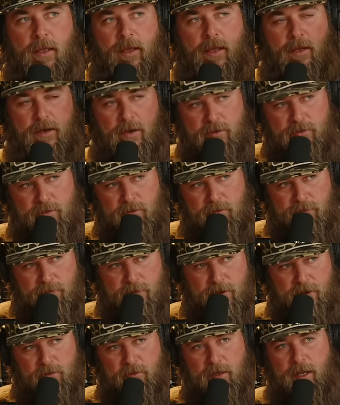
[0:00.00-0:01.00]
it also
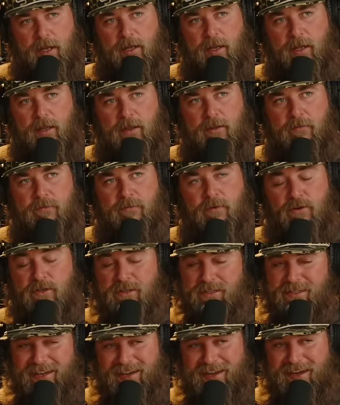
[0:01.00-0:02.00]
felt like the
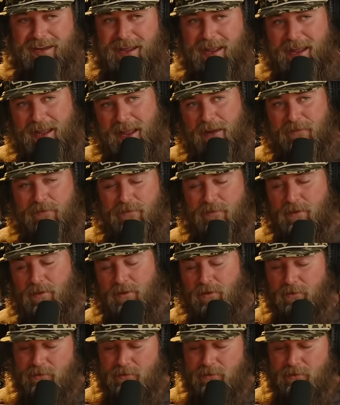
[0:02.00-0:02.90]
first sunny day after the little